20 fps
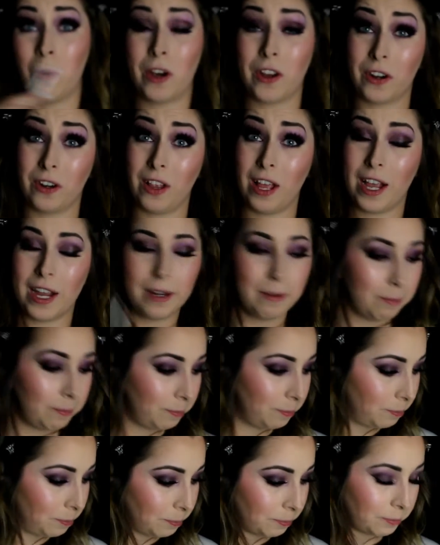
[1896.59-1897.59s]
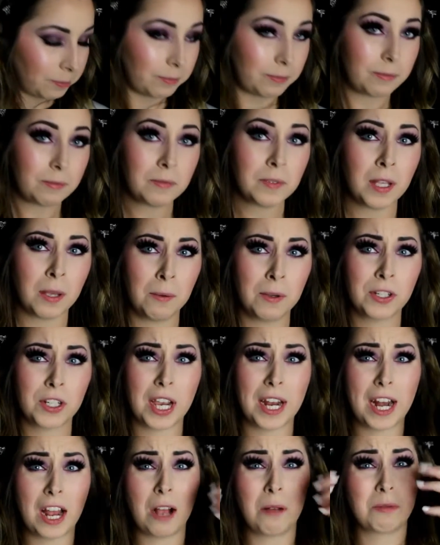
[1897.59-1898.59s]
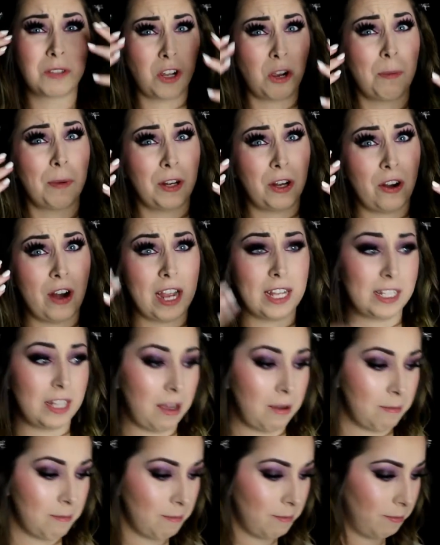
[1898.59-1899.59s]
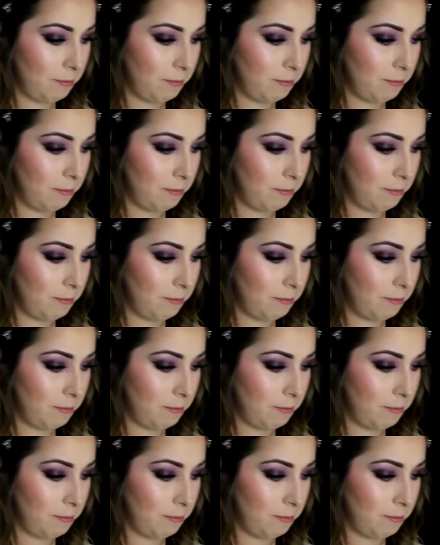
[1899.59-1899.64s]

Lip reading: waterline, which kind of helps open your eyes up.